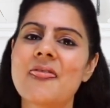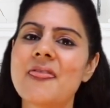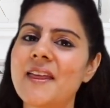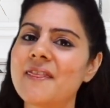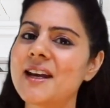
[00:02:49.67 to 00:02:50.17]

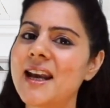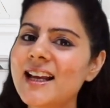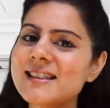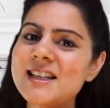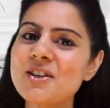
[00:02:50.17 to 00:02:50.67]
Then the
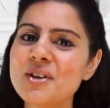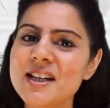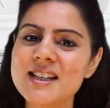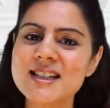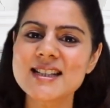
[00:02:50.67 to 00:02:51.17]
next
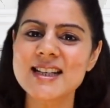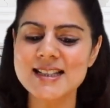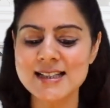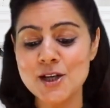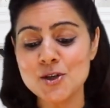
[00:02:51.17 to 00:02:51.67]
ingredient
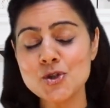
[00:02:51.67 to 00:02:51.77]
is